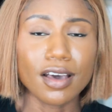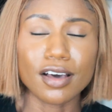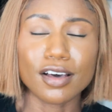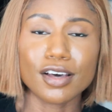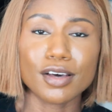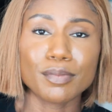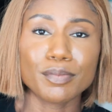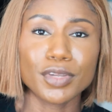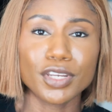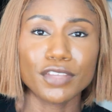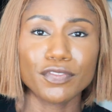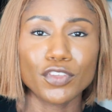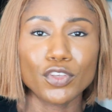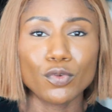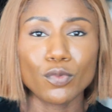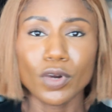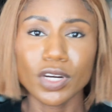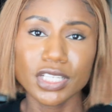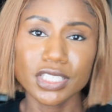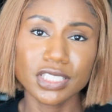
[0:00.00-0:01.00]
But if
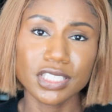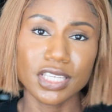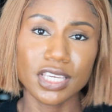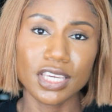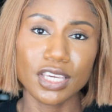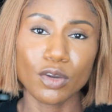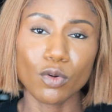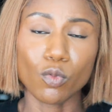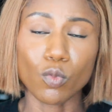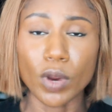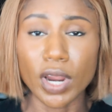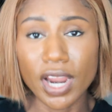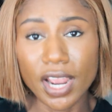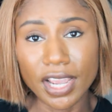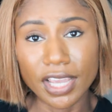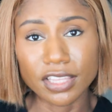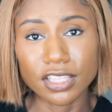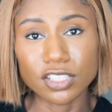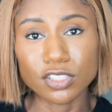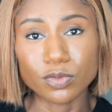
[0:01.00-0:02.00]
you want to see where
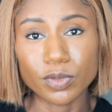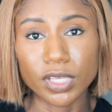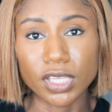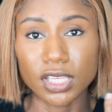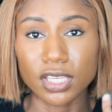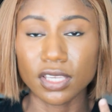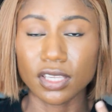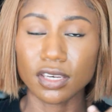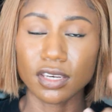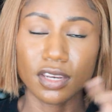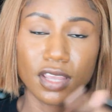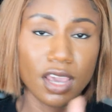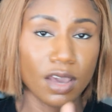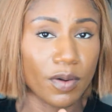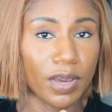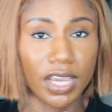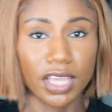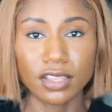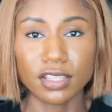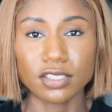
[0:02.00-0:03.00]
I got this wig and how
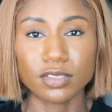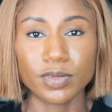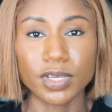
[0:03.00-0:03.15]
I got this